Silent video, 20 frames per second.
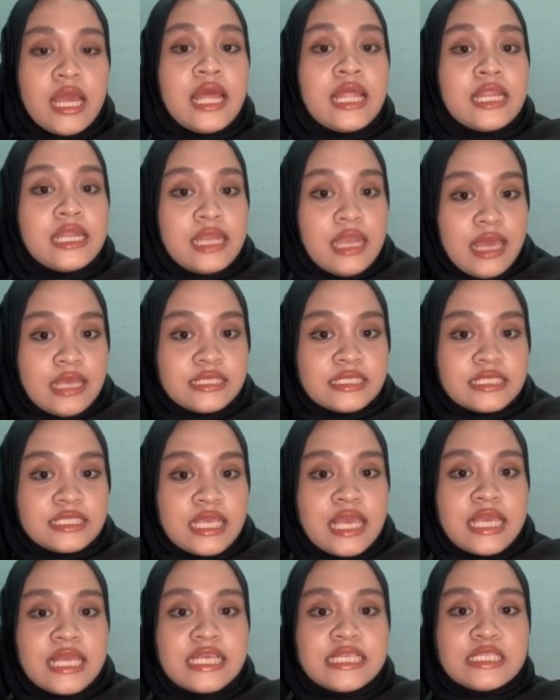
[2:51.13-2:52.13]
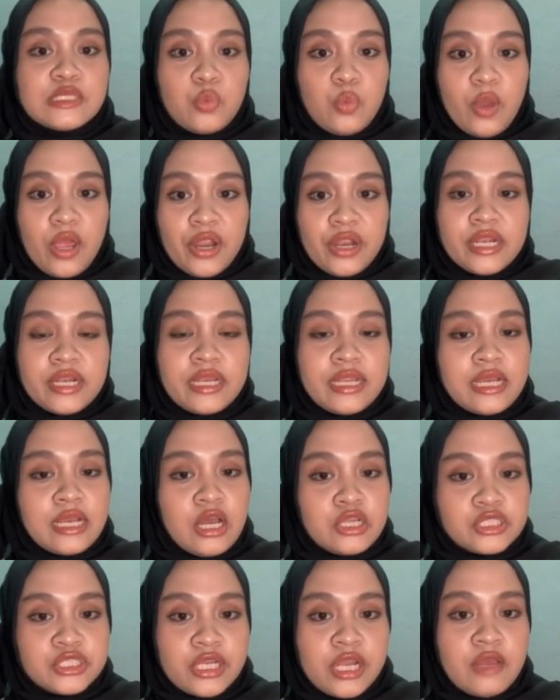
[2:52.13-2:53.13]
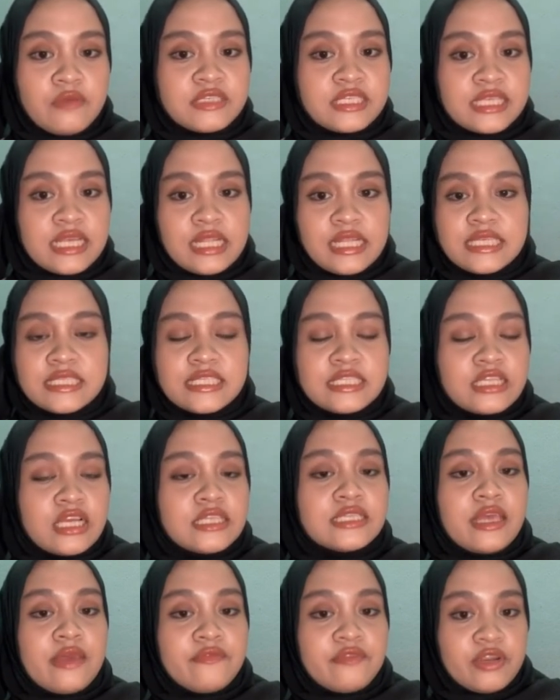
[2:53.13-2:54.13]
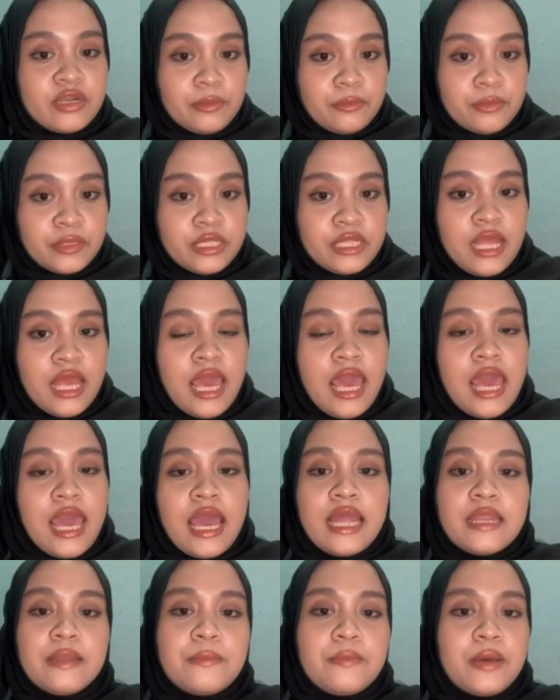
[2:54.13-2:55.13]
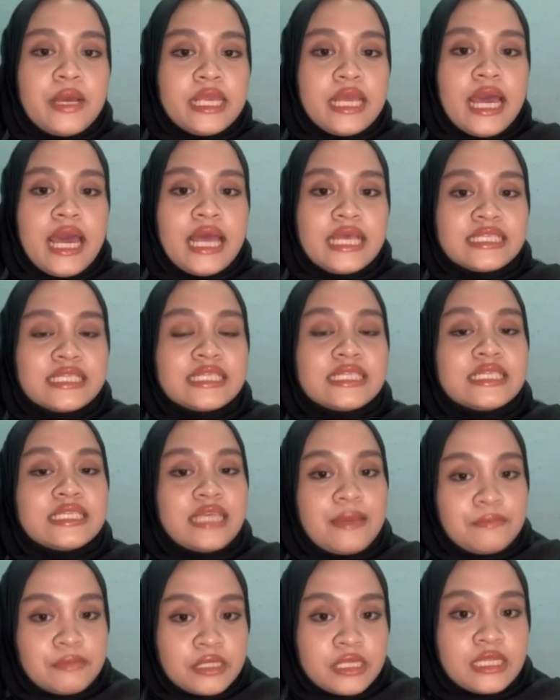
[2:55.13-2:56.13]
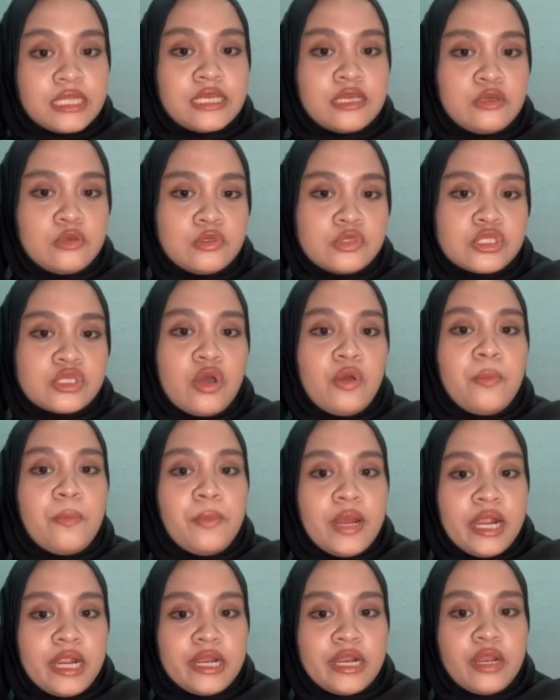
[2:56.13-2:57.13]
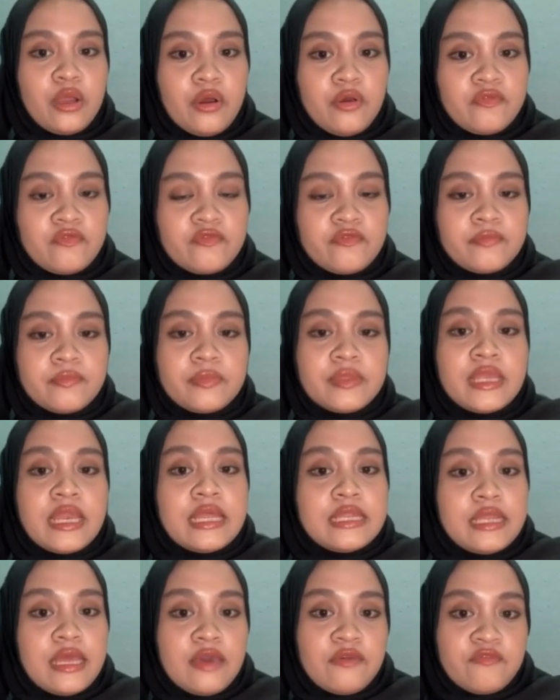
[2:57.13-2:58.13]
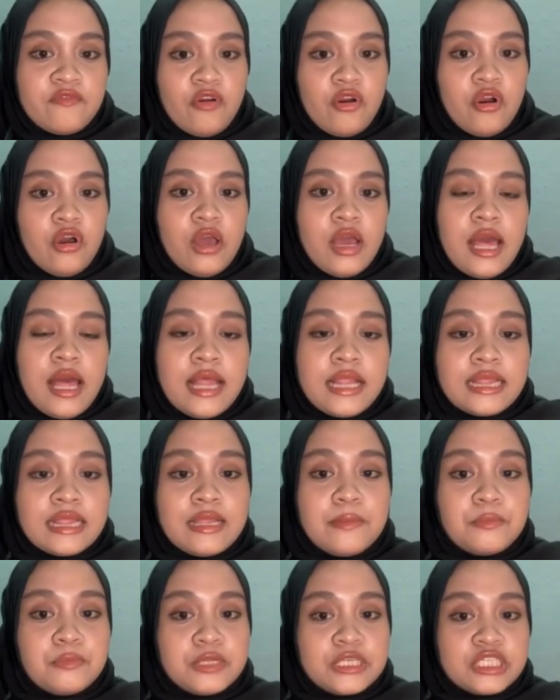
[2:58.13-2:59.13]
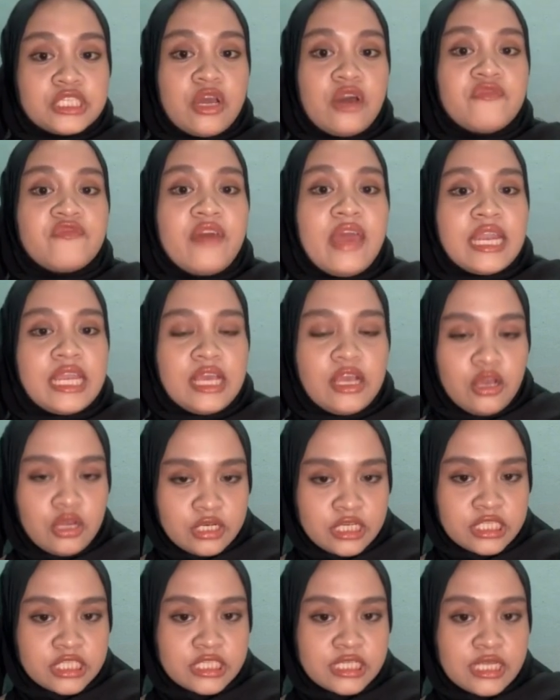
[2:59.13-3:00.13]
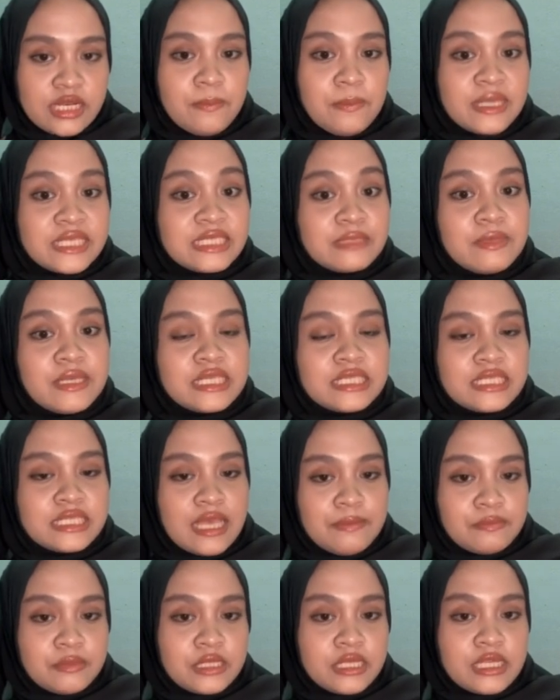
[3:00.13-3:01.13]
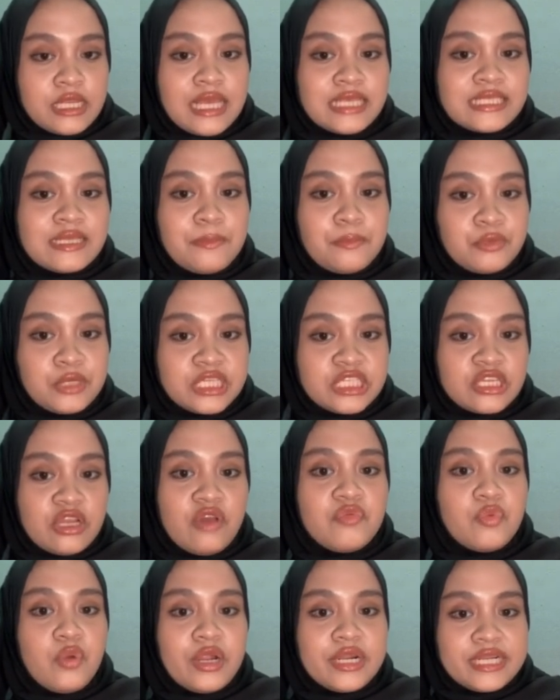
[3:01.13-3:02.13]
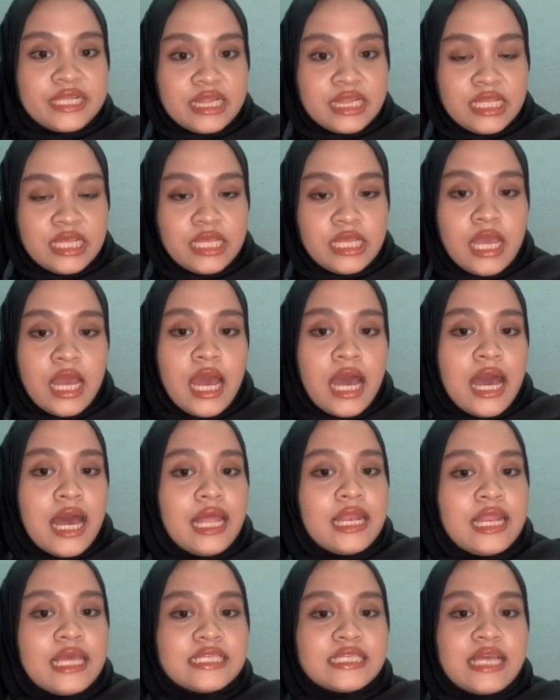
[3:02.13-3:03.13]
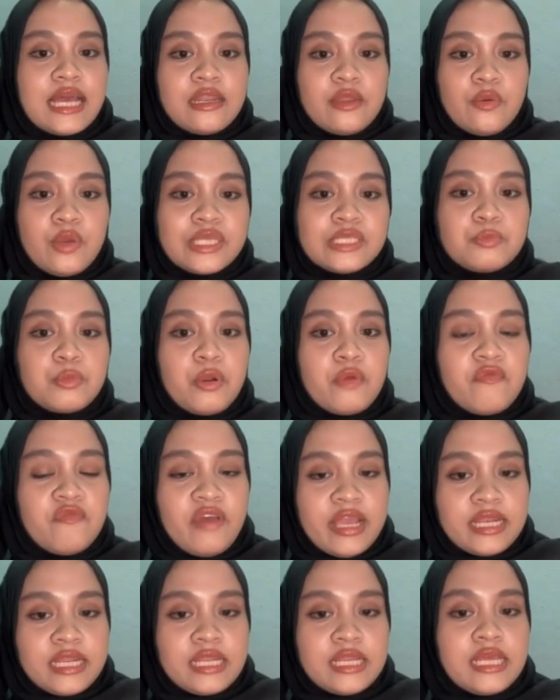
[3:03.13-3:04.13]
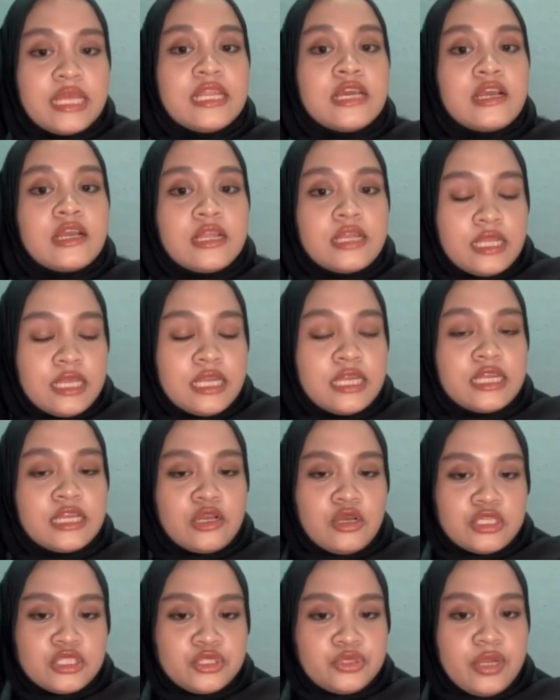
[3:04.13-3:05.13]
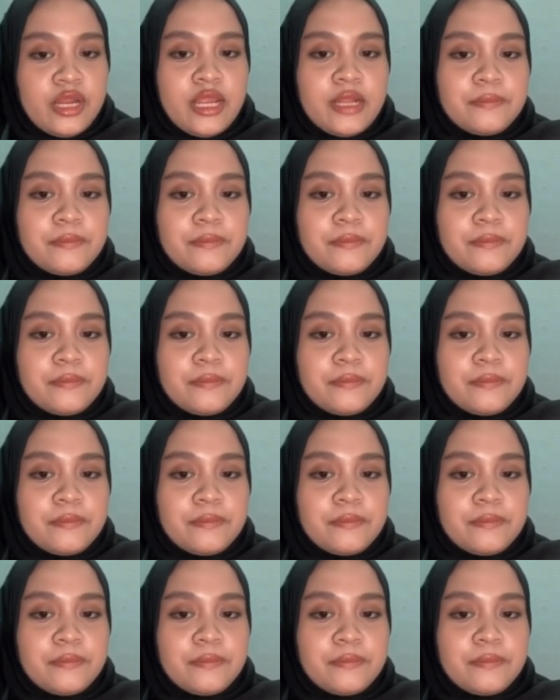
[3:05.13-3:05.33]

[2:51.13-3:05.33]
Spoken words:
Next is where the contract of sale is not severable and the buyer has accepted the goods or part of. Therefore, the breach of any condition must be accepted as a breach of warranty unless otherwise provided in the contract.